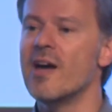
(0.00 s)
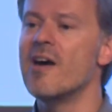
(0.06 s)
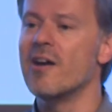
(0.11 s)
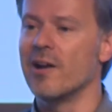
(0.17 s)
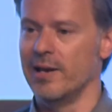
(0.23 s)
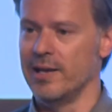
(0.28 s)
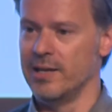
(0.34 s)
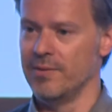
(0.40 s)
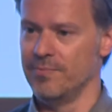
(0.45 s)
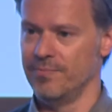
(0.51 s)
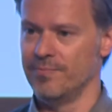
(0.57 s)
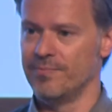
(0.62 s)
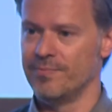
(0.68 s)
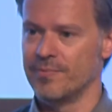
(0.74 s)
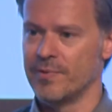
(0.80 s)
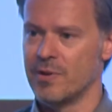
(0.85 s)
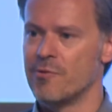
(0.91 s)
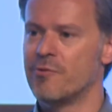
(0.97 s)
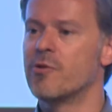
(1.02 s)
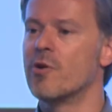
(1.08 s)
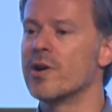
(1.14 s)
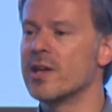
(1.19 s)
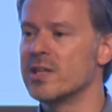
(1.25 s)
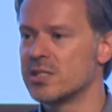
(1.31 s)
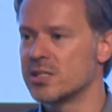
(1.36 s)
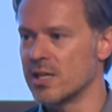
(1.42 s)
early. For
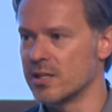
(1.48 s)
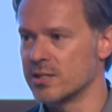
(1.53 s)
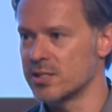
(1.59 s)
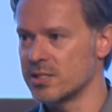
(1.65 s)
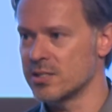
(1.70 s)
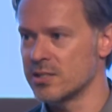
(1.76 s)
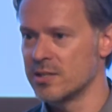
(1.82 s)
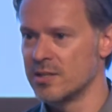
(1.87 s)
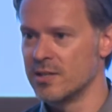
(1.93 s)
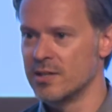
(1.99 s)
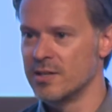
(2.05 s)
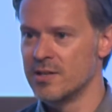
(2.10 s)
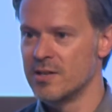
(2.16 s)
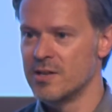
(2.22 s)
instance,